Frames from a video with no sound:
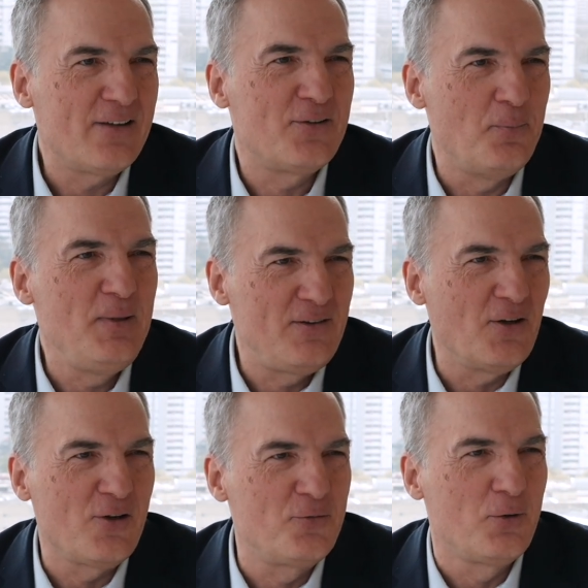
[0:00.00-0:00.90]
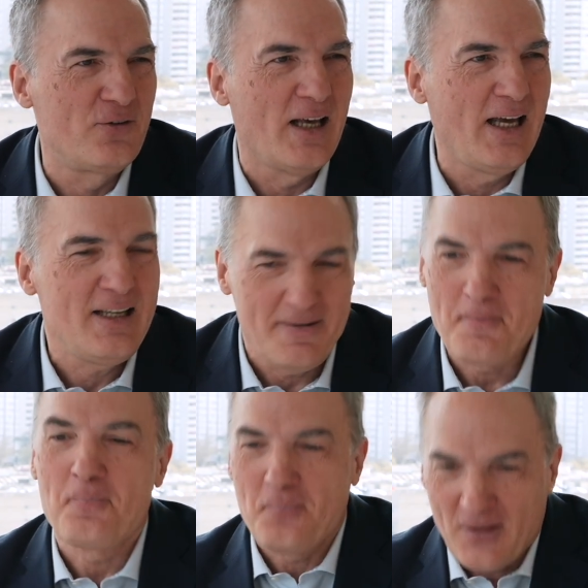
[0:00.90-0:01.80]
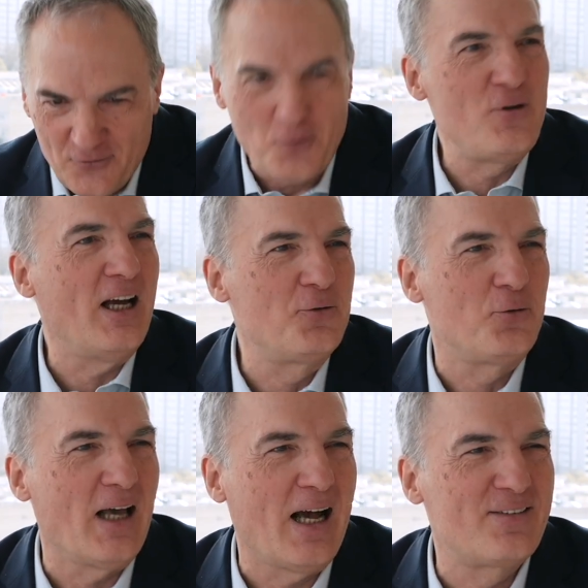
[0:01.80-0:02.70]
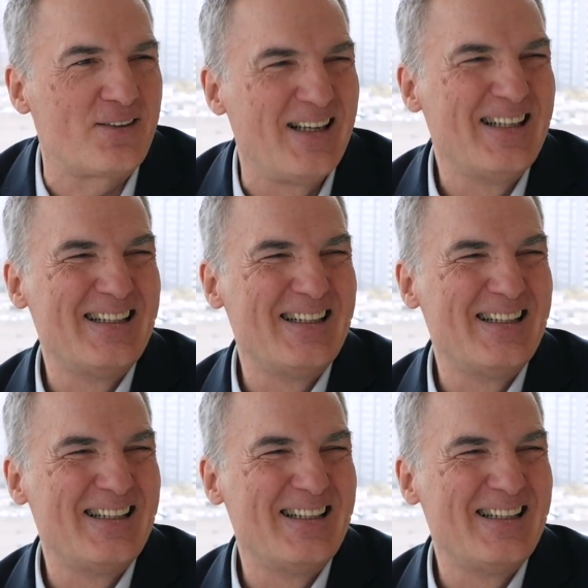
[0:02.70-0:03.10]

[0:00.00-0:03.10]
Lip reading: as the Beatles would say, subject to tax.